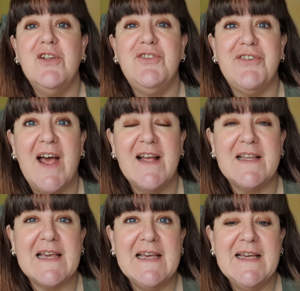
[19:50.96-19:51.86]

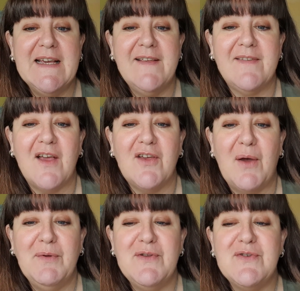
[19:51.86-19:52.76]
Jack is
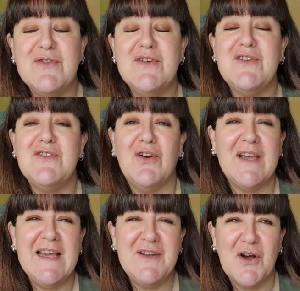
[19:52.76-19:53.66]
going to the
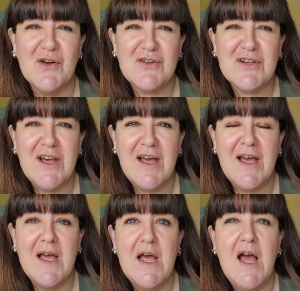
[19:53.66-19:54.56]
doggy
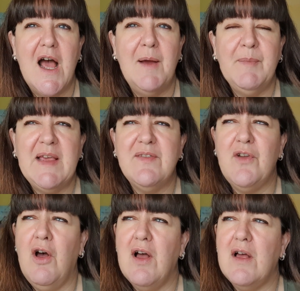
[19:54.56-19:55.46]
doctor.
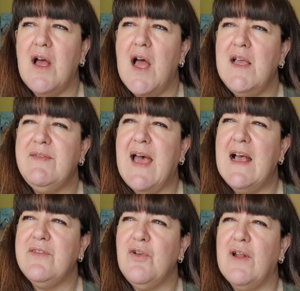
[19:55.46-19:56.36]
His
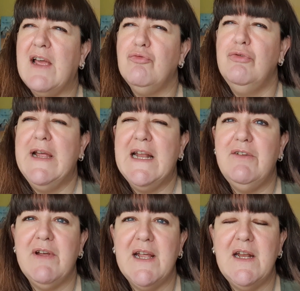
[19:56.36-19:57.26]
hair's not like
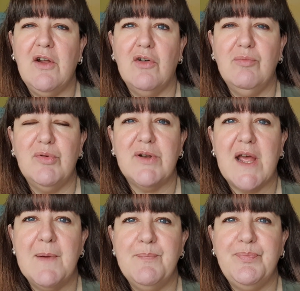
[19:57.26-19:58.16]
really long, but
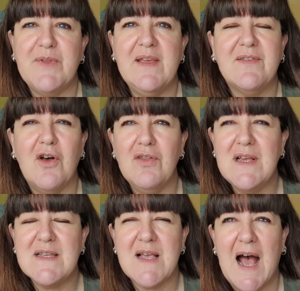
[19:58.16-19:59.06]
he's got
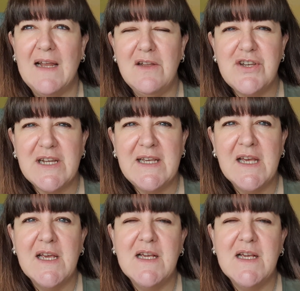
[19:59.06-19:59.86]
this allergy.